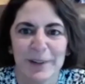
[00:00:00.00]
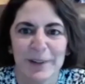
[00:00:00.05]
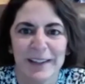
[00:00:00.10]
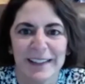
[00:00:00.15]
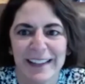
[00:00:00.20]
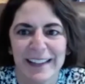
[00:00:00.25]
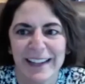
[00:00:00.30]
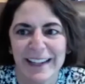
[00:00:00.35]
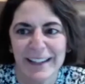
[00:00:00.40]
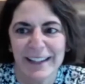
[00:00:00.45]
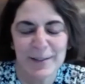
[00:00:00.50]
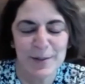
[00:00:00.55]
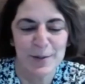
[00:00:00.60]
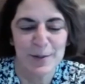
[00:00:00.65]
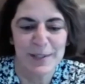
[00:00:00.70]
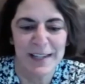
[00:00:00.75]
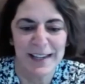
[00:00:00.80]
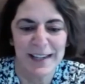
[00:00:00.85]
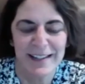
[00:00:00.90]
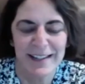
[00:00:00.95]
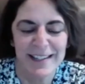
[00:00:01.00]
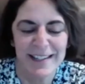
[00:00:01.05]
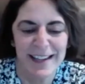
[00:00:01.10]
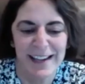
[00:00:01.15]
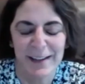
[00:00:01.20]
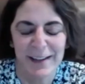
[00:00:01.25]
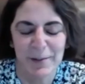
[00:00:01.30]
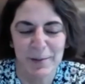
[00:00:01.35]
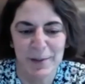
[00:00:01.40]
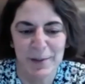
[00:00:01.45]
Like Suzanne
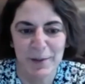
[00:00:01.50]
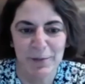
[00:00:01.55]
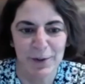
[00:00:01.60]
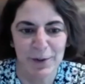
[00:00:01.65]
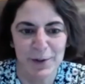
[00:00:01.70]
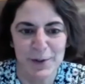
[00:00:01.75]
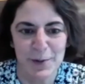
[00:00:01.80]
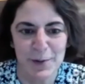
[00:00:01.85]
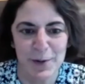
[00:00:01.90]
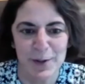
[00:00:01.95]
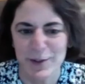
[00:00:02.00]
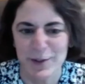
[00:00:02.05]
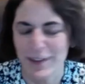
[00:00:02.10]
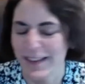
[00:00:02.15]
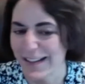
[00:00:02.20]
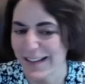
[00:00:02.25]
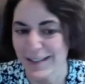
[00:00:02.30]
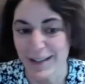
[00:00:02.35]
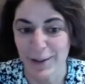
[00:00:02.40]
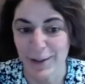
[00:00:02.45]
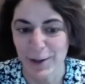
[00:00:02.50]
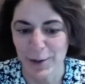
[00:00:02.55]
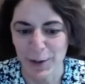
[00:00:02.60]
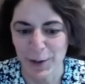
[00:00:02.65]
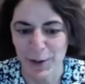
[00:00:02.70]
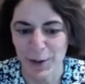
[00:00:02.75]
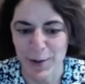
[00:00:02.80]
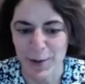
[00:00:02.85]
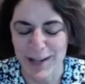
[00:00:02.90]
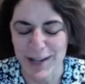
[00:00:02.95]
said in the first question, that's a
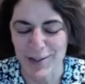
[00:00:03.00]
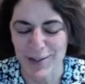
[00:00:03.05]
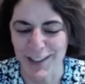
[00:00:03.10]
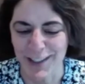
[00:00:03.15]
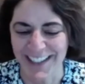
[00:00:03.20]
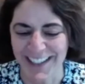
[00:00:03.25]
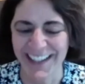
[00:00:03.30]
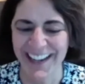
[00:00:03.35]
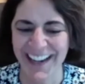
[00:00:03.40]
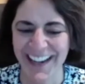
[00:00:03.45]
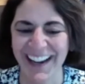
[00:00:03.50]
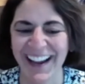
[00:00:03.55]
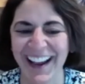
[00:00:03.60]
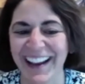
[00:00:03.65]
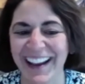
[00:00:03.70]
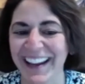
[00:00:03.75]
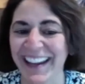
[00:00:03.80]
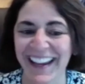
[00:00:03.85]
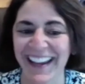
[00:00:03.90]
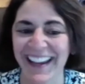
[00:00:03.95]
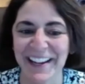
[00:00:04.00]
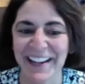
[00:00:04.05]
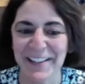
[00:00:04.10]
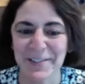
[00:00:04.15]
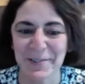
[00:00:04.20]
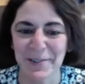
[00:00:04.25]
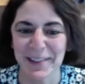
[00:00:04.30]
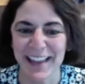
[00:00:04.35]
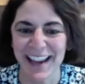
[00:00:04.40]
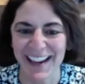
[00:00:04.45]
loaded question. I can't
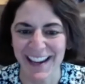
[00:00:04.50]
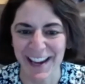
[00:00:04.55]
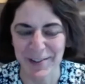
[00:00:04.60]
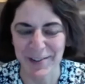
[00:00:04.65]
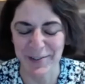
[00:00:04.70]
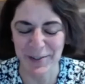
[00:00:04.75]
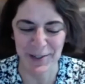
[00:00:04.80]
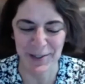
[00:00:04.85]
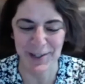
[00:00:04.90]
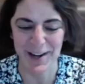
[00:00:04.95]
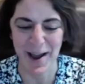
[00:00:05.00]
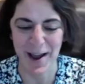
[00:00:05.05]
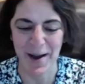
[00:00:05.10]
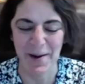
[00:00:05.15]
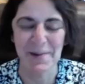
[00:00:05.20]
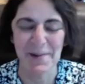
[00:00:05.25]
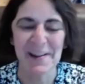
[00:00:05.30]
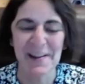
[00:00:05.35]
answer that yes or no.